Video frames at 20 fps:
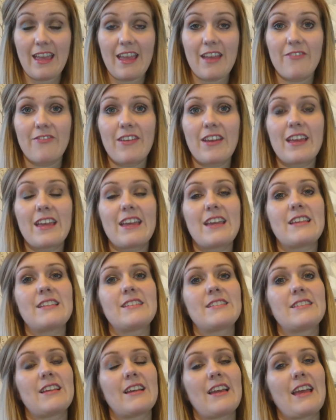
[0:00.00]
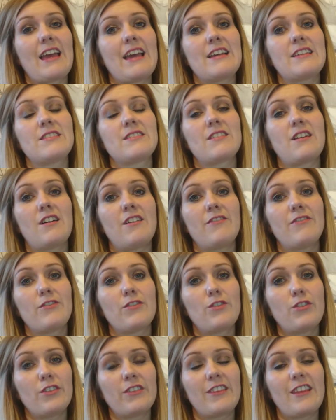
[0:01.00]
if it is a case of
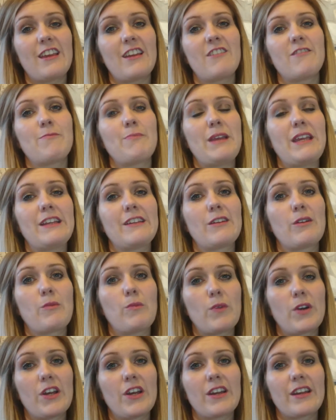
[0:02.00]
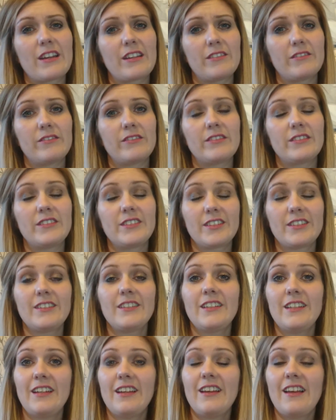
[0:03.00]
could they have been at work and
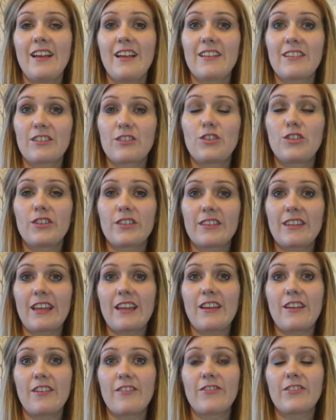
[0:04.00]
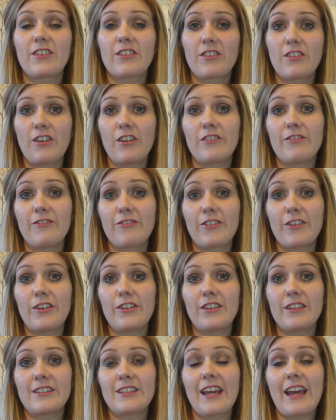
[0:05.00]
could they have gone through
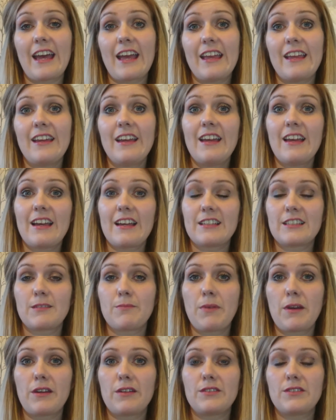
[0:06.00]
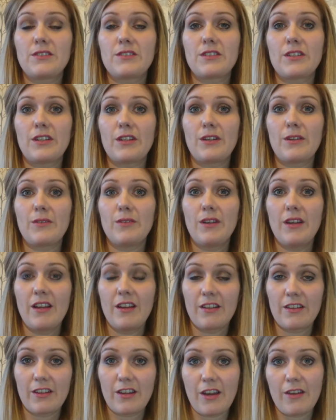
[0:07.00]
the day as opposed to
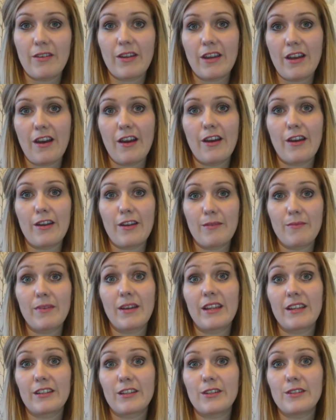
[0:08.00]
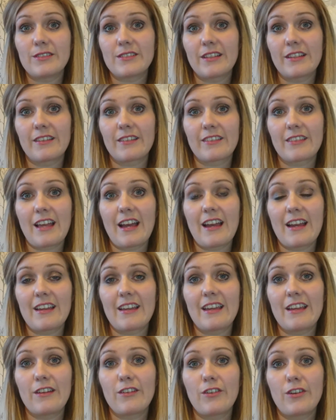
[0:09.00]
going home and losing that
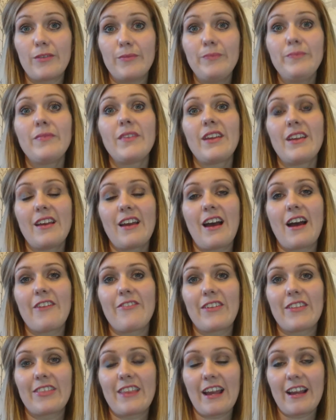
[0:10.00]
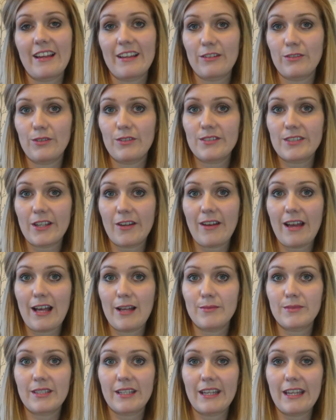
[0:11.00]
income, I think that can also
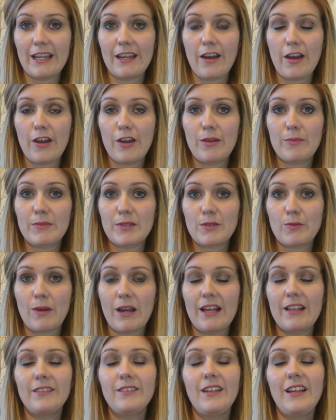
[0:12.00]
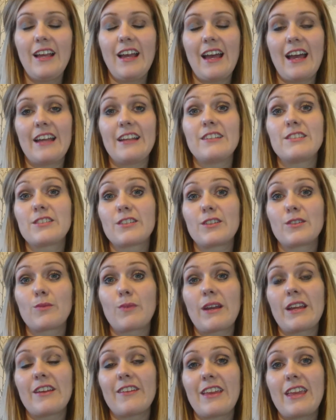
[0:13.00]
help to hit home as well, and it's a good
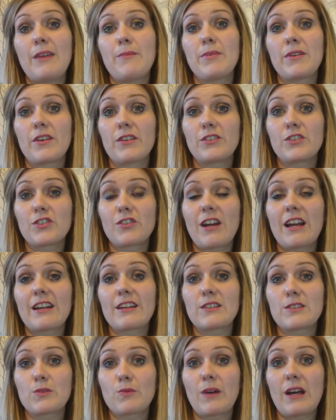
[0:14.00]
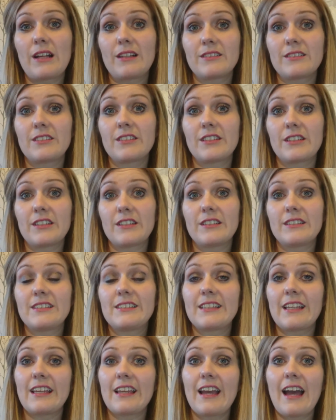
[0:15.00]
way of keeping on track as well to
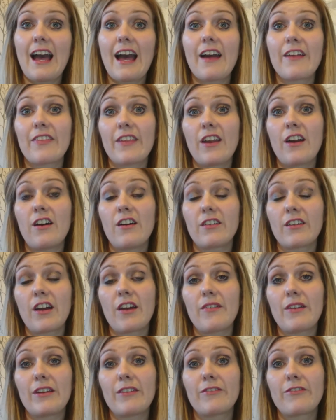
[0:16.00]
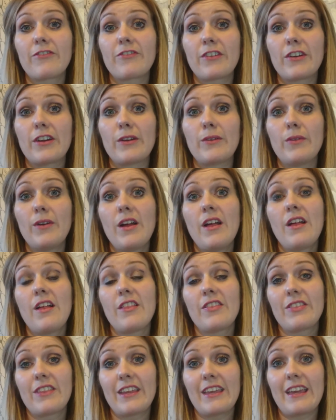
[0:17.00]
see how they are going through
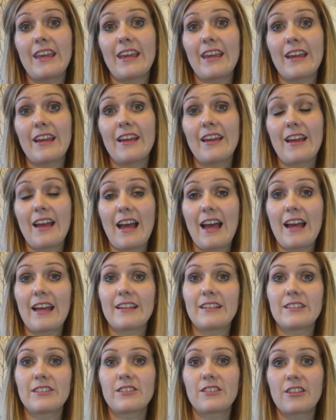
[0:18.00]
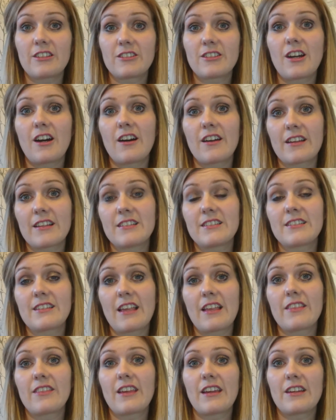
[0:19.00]
the year and the targets
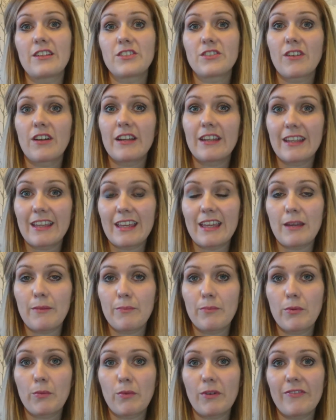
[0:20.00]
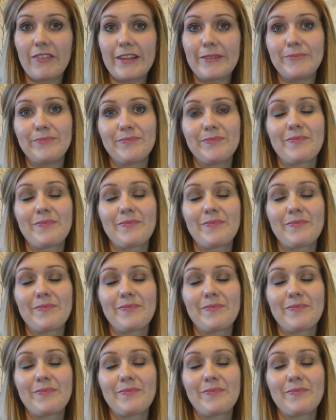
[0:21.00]
that they are trying to keep within.